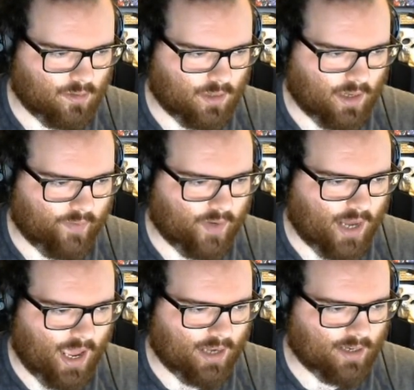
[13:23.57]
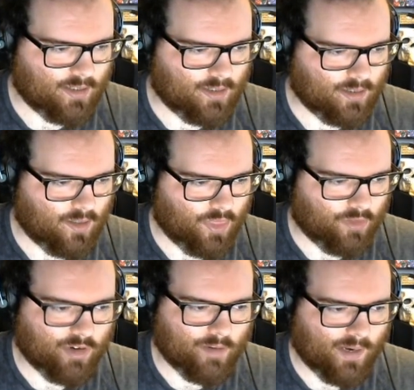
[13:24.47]
and then x,
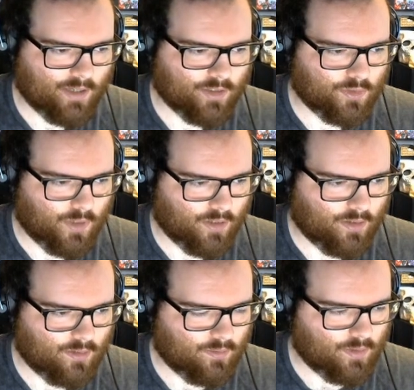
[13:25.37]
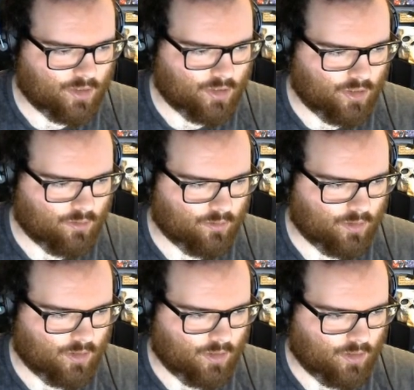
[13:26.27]
3 minus 1 is 2,
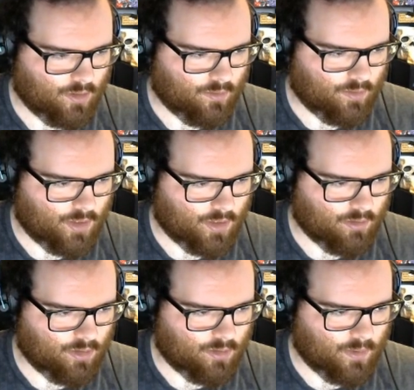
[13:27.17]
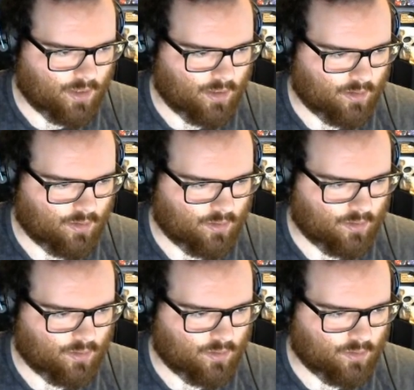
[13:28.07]
which is going to be
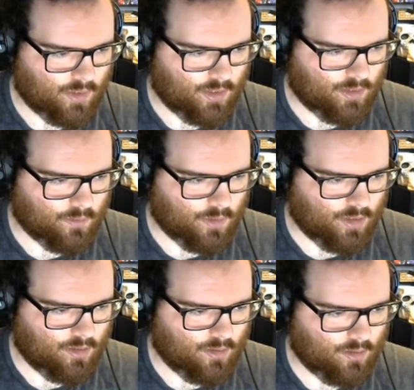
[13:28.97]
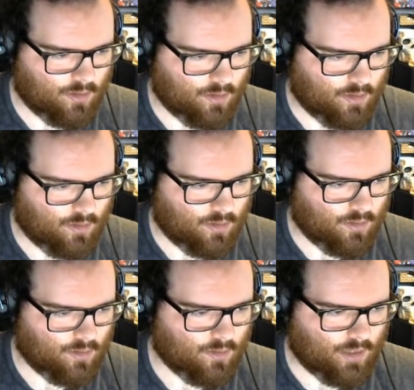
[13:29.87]
21
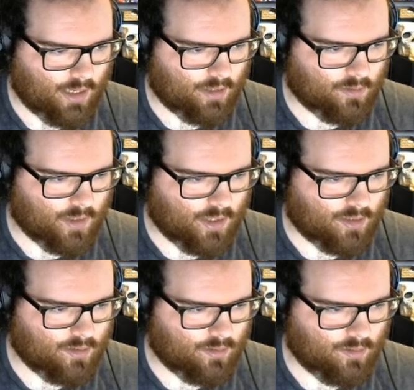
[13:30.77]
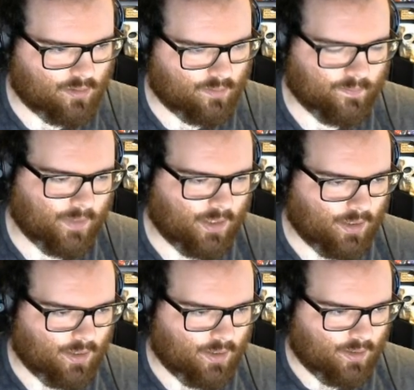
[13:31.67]
x squared.
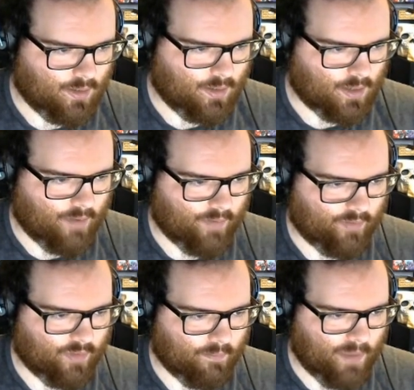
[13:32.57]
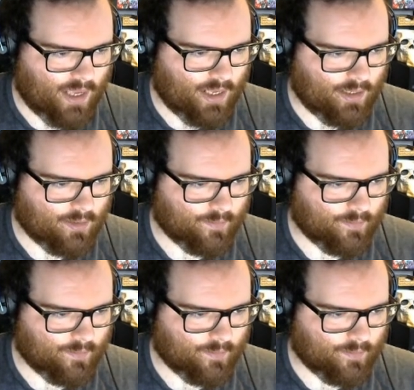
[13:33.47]
And then for b,